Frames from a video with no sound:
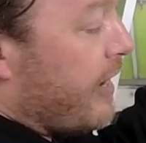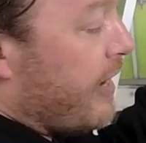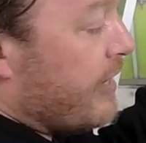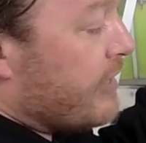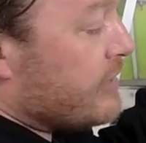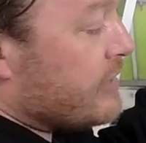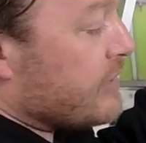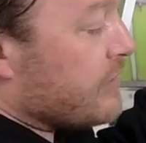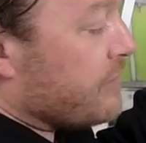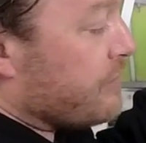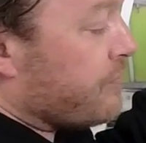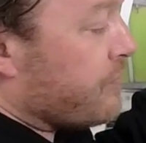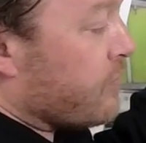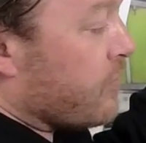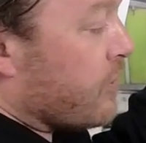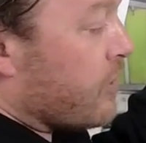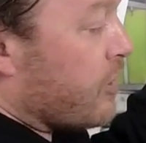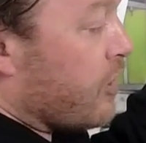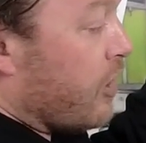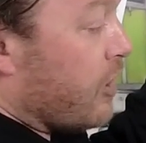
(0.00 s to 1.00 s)
gauge
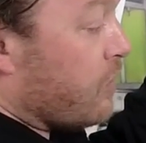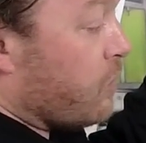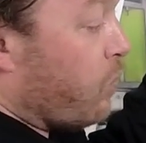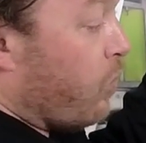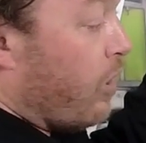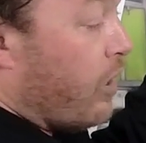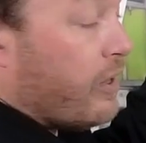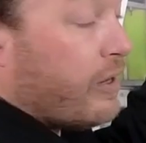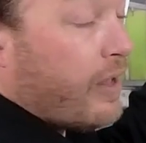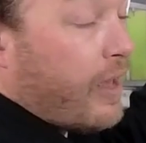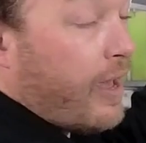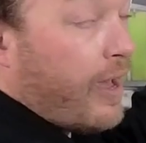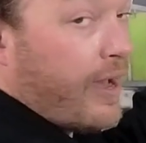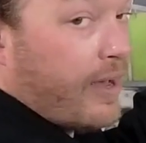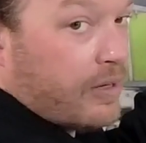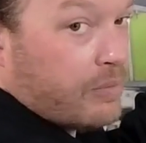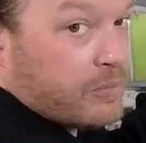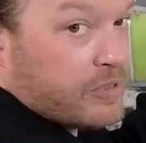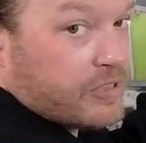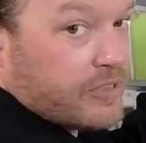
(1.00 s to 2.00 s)
for gun 1
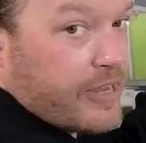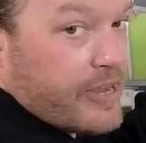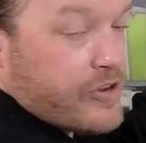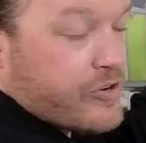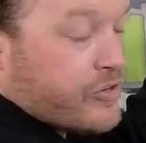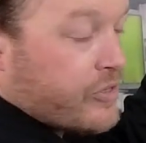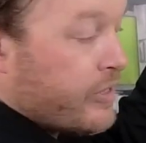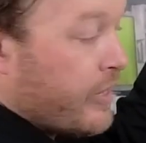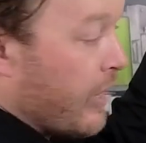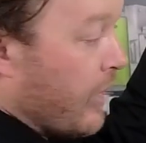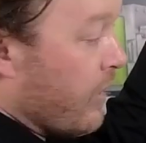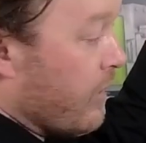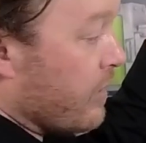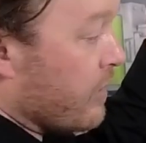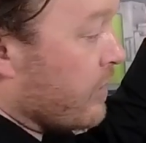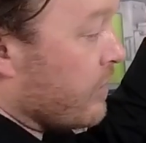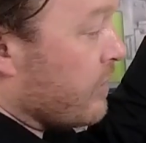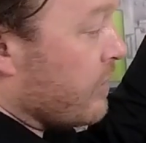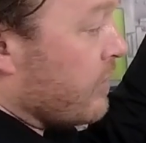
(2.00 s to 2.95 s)
atomization air,